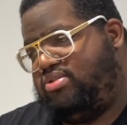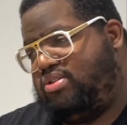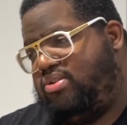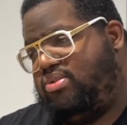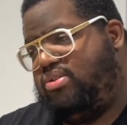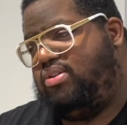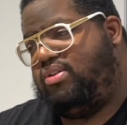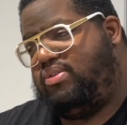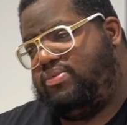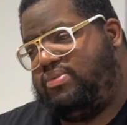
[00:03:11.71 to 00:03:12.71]
So
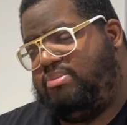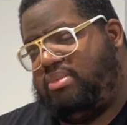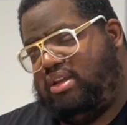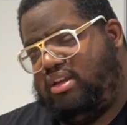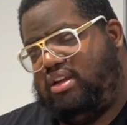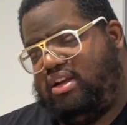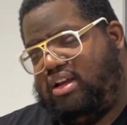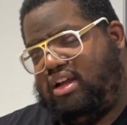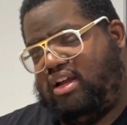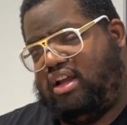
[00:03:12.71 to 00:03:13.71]
for me,
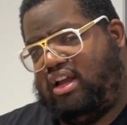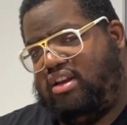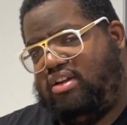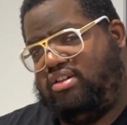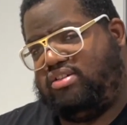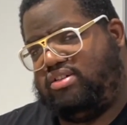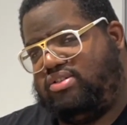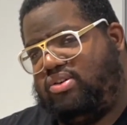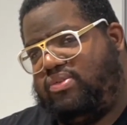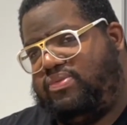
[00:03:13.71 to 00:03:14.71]
I kind of
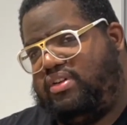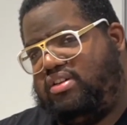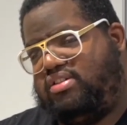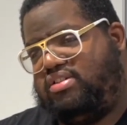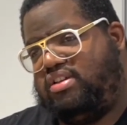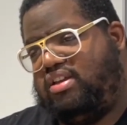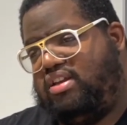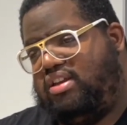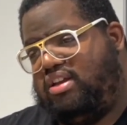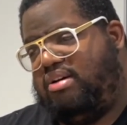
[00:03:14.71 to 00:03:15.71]
saw things
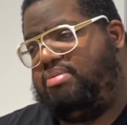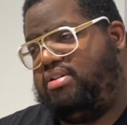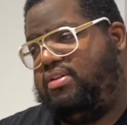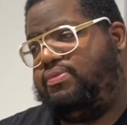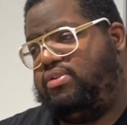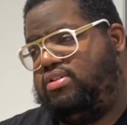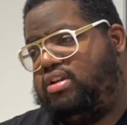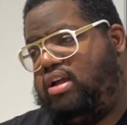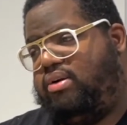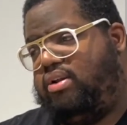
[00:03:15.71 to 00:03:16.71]
a bit different to
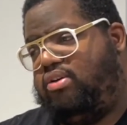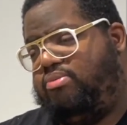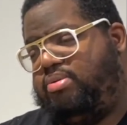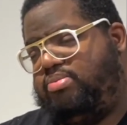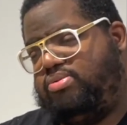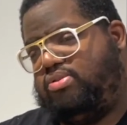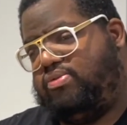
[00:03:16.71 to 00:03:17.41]
how a lot of people saw